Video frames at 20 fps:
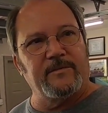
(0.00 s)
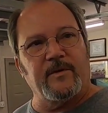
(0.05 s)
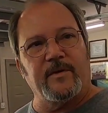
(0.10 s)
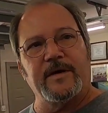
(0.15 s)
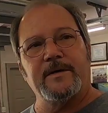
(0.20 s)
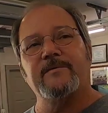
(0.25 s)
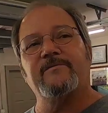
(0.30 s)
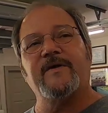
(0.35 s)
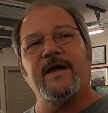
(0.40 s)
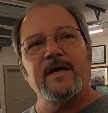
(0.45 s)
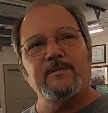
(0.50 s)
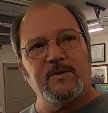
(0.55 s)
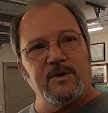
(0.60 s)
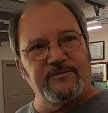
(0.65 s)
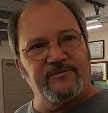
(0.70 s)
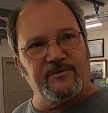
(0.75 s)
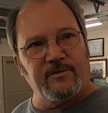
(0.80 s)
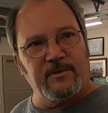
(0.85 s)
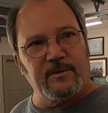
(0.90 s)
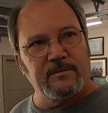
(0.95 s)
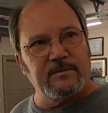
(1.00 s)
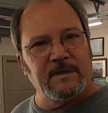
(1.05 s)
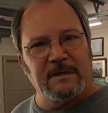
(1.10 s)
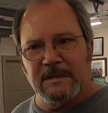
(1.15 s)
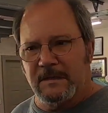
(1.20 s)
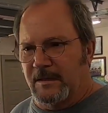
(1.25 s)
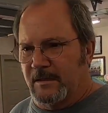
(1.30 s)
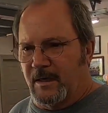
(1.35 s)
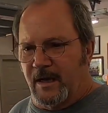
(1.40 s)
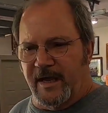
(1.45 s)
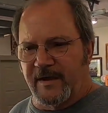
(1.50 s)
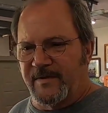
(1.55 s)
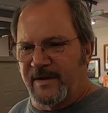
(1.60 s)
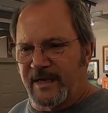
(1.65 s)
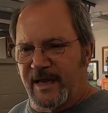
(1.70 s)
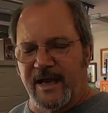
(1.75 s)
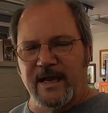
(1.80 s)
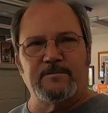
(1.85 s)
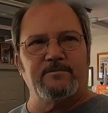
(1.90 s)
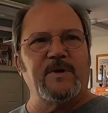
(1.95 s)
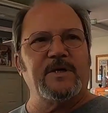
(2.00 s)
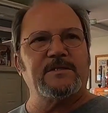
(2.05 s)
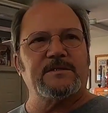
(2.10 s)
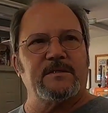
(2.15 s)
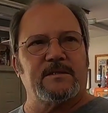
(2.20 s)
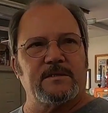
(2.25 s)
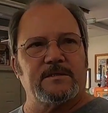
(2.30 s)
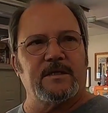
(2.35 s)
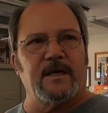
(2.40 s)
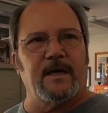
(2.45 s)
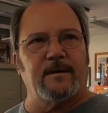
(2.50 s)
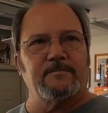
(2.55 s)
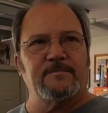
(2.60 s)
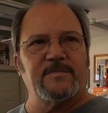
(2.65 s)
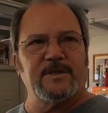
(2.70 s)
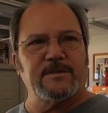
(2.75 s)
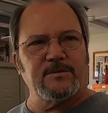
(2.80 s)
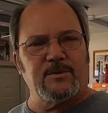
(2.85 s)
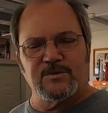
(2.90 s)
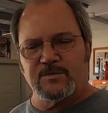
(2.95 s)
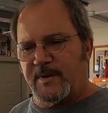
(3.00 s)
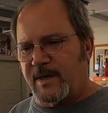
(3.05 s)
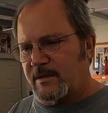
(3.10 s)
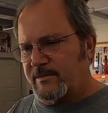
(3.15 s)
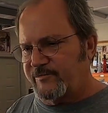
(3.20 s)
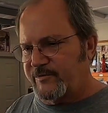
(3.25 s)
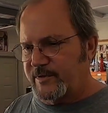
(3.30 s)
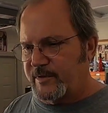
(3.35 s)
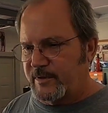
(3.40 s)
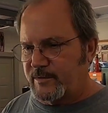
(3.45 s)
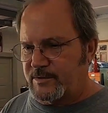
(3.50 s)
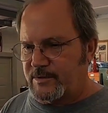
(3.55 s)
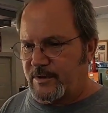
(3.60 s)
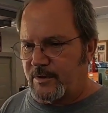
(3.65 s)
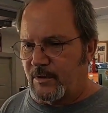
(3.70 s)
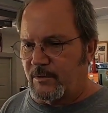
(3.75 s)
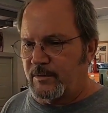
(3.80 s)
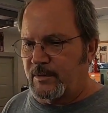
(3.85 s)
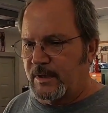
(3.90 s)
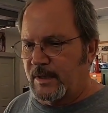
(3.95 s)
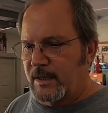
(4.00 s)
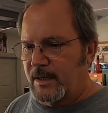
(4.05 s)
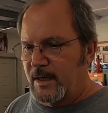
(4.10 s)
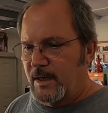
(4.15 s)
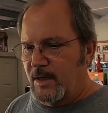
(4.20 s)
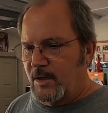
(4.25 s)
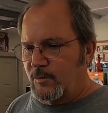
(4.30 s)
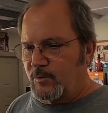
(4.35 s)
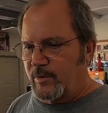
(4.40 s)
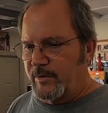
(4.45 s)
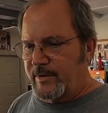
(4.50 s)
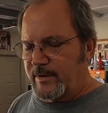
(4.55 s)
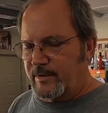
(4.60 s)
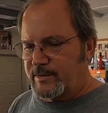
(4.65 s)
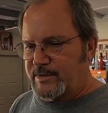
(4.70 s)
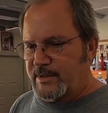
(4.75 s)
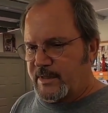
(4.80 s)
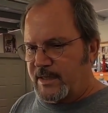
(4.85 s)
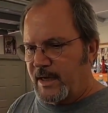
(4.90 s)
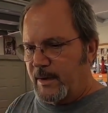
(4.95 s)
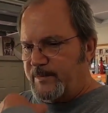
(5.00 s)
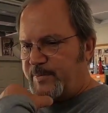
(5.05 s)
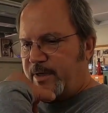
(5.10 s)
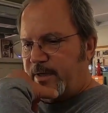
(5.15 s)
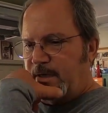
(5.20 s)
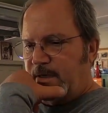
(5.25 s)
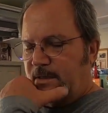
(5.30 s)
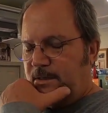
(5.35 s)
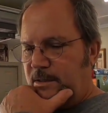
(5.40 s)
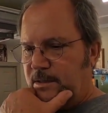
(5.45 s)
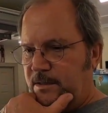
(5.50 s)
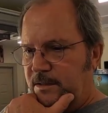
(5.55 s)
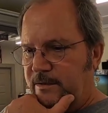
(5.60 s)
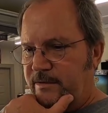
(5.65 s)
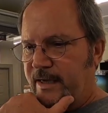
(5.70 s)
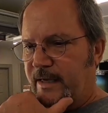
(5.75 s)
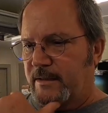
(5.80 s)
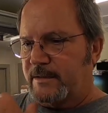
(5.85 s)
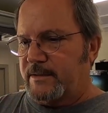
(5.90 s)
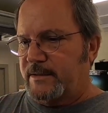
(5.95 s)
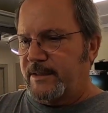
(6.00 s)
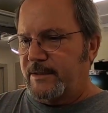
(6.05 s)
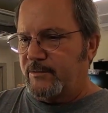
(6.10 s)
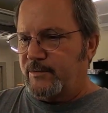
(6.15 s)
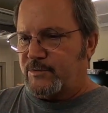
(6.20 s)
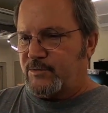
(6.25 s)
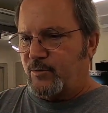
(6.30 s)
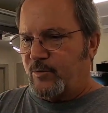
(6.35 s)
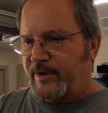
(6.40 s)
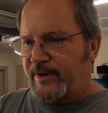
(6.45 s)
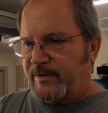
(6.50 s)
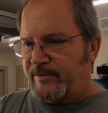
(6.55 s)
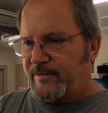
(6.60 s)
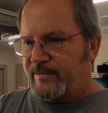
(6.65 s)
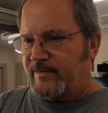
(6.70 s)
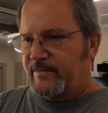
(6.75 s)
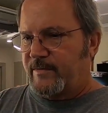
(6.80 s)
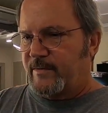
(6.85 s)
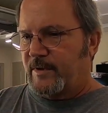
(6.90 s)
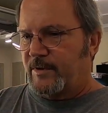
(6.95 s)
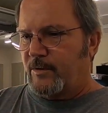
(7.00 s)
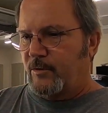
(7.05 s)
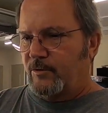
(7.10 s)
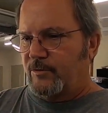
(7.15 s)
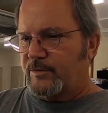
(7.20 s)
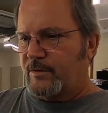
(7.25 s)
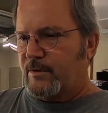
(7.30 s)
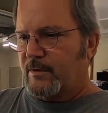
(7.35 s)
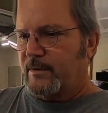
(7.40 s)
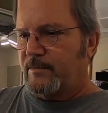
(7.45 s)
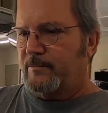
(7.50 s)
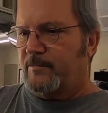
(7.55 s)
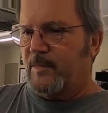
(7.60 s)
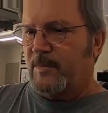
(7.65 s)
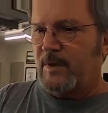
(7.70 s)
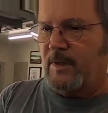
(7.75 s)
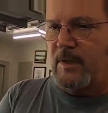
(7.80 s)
And they're unavailable for, I think, 8 months at the time. This goes back a few years ago. Well, there's a company that deals with the older